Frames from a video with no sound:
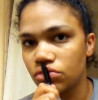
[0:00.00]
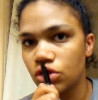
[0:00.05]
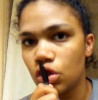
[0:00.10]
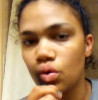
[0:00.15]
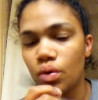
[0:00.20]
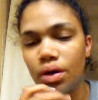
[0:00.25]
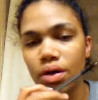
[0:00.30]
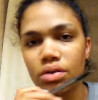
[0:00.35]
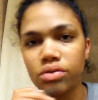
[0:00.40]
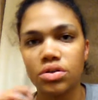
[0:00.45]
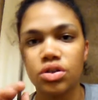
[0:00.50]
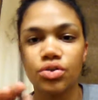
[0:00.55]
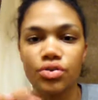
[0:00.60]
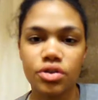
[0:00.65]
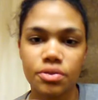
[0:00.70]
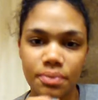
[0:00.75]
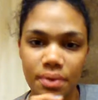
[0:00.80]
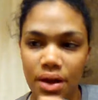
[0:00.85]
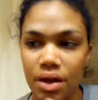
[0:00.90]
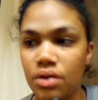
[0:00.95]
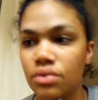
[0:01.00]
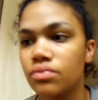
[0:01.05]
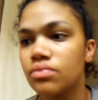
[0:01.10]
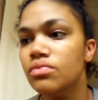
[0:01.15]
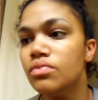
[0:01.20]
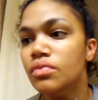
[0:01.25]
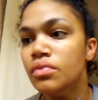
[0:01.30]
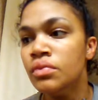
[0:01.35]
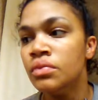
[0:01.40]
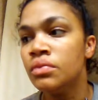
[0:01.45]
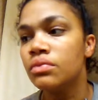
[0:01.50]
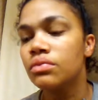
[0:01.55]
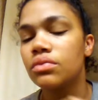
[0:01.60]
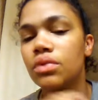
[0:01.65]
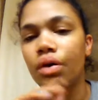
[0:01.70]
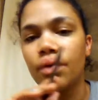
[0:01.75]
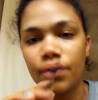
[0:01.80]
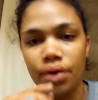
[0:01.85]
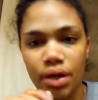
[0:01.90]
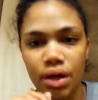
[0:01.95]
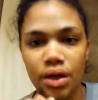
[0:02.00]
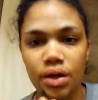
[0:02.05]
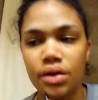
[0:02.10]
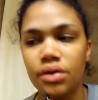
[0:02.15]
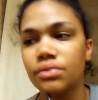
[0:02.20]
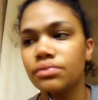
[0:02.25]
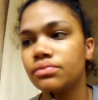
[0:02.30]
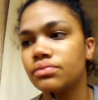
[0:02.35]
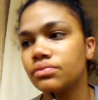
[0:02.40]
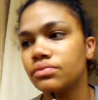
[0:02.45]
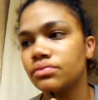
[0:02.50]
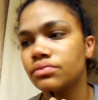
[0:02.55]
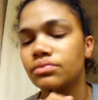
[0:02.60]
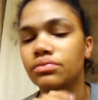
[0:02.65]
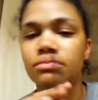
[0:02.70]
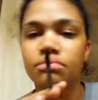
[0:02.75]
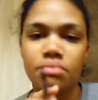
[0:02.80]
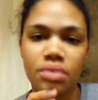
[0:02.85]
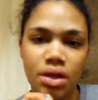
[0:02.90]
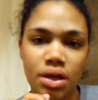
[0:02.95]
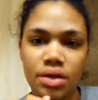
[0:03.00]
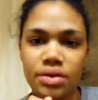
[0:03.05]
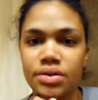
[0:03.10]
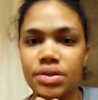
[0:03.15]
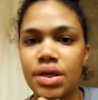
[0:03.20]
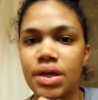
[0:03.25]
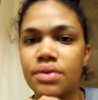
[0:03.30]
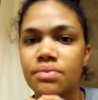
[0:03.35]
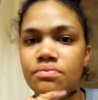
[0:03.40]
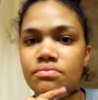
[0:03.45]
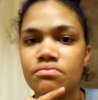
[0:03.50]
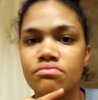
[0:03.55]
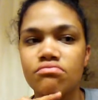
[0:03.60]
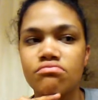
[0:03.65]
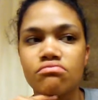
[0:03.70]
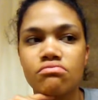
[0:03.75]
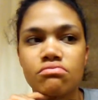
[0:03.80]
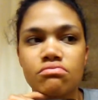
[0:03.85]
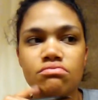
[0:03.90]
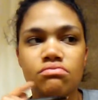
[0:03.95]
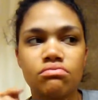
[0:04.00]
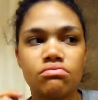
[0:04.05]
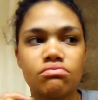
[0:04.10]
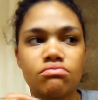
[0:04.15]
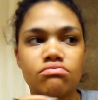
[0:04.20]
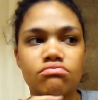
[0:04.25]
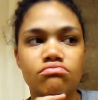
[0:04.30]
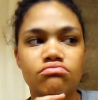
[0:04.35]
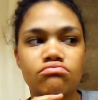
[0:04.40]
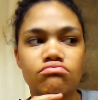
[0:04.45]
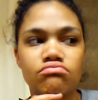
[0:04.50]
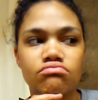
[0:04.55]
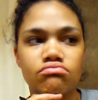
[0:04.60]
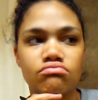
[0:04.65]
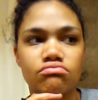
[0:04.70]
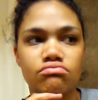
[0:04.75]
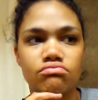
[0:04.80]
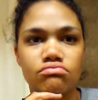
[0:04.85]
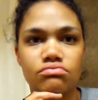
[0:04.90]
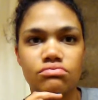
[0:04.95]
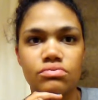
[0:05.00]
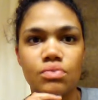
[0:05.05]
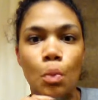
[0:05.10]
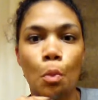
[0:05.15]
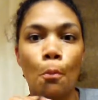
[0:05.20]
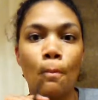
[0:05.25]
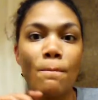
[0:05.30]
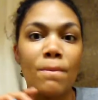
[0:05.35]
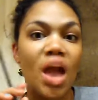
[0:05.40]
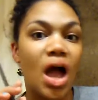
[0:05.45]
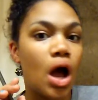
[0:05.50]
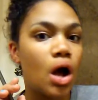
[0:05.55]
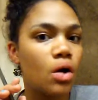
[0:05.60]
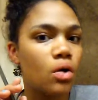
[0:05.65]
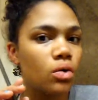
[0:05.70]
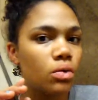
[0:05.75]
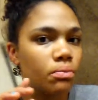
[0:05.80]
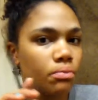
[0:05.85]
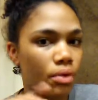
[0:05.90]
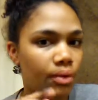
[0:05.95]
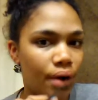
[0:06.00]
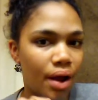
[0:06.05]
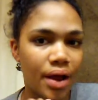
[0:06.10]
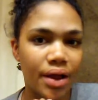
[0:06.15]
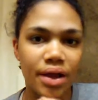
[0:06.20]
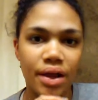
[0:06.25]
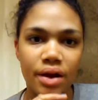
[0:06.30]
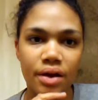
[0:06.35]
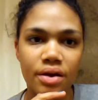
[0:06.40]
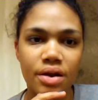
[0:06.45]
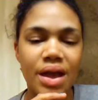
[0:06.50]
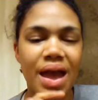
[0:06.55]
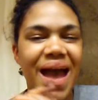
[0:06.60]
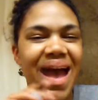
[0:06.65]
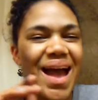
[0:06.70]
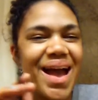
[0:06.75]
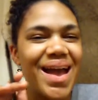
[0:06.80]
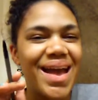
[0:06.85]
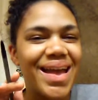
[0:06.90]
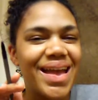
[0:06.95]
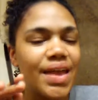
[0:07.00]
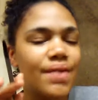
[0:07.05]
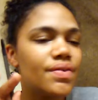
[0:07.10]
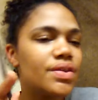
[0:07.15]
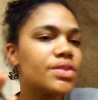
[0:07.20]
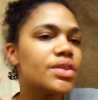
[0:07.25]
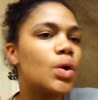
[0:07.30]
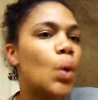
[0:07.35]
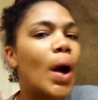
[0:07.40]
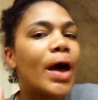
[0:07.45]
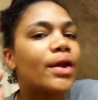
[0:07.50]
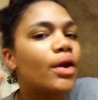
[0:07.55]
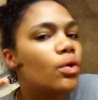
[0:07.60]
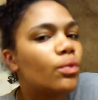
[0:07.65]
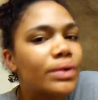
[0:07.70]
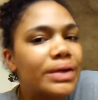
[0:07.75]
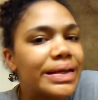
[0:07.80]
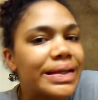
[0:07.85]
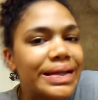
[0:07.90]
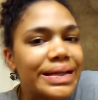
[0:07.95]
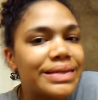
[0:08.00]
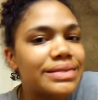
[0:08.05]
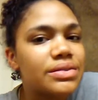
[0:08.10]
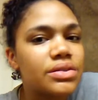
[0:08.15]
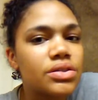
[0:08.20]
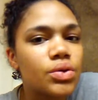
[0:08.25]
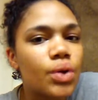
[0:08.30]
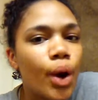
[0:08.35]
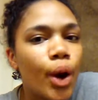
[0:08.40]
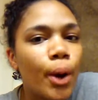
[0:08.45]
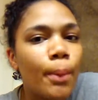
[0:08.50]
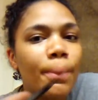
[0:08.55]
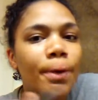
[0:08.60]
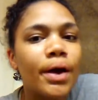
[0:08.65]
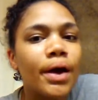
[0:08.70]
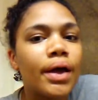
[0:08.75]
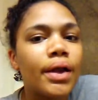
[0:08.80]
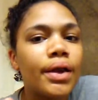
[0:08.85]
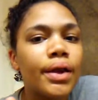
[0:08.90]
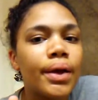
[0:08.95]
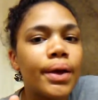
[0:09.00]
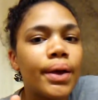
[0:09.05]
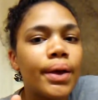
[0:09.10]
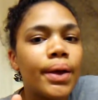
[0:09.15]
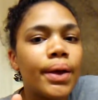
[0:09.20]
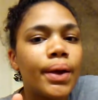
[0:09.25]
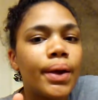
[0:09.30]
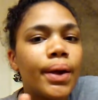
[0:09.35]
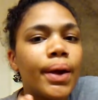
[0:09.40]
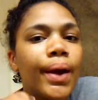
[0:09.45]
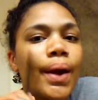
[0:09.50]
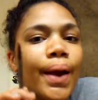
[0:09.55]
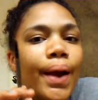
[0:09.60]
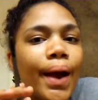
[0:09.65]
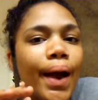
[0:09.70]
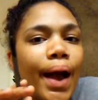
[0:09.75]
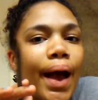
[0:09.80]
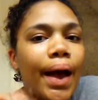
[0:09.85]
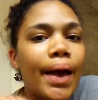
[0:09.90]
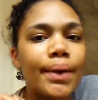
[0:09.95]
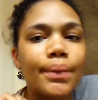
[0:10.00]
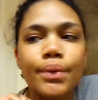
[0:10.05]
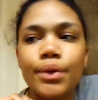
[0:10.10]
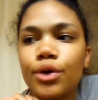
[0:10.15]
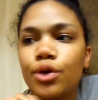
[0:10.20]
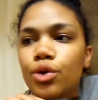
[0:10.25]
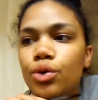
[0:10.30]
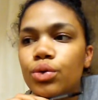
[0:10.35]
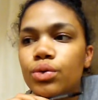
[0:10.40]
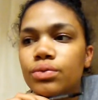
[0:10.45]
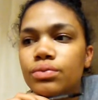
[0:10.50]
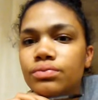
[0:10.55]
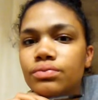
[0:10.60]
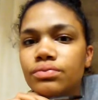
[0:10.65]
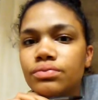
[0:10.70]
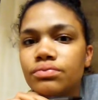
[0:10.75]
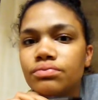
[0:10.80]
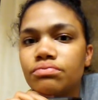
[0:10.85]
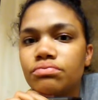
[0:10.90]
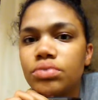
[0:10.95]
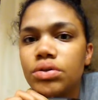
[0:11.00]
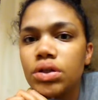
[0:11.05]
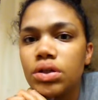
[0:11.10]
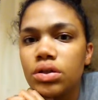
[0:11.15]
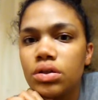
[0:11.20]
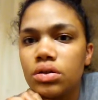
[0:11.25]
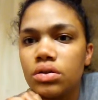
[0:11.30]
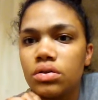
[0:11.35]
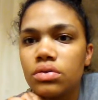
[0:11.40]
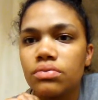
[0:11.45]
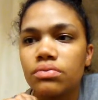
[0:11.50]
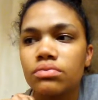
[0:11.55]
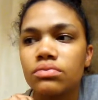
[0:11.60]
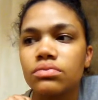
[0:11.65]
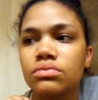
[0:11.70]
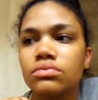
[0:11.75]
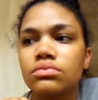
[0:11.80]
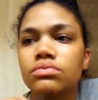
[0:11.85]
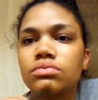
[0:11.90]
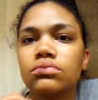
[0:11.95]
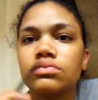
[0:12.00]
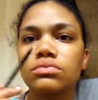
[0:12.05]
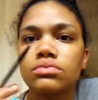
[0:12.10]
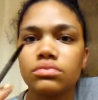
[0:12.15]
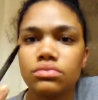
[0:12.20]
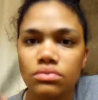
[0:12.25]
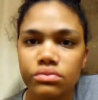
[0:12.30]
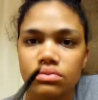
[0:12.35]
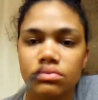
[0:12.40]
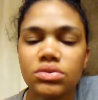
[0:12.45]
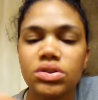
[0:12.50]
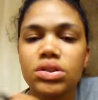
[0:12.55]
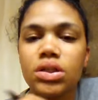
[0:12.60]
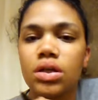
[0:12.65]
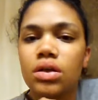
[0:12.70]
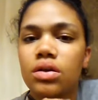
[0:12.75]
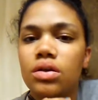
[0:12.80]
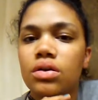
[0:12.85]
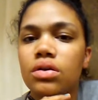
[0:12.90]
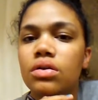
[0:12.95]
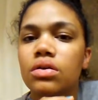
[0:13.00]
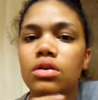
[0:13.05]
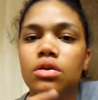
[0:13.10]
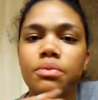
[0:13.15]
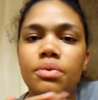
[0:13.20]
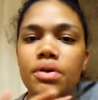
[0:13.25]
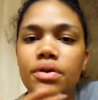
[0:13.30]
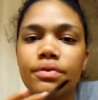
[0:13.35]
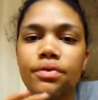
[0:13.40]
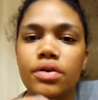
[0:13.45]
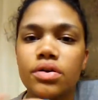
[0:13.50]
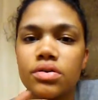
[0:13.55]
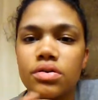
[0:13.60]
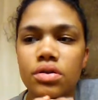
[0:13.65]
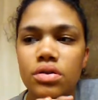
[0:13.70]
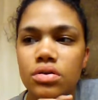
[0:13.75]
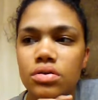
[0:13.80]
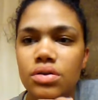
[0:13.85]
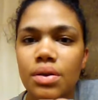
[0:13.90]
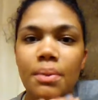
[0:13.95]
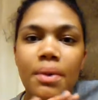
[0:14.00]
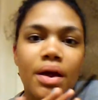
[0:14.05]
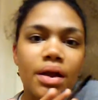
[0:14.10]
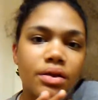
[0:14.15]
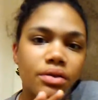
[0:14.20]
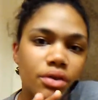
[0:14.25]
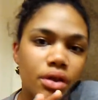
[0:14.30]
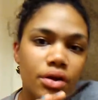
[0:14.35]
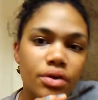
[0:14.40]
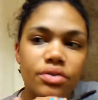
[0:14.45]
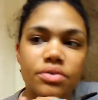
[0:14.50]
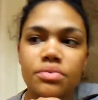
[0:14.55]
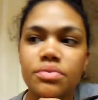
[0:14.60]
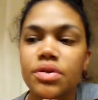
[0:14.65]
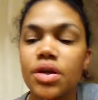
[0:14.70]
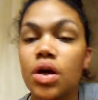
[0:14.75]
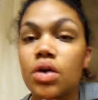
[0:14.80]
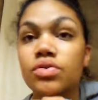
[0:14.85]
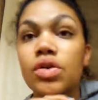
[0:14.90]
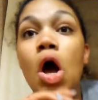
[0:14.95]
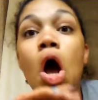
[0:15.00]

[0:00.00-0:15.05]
who else? Chris Brown, Rihanna, Beyonce. Hmm. Oh, Mariah Carey. Even though I don't really listen to her, but I will be singing a little bit of her songs. I might learn some songs.